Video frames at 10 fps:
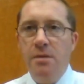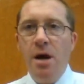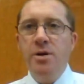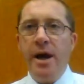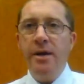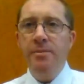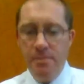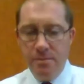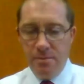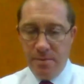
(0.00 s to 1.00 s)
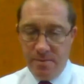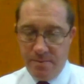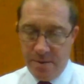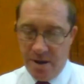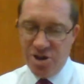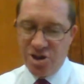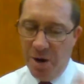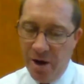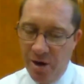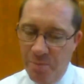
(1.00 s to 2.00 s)
No game. I
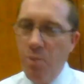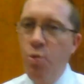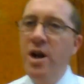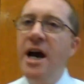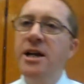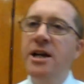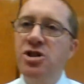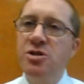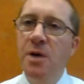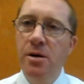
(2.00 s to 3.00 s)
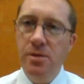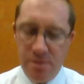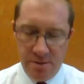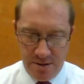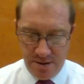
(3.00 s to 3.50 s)
smiled my woolly-headed smile.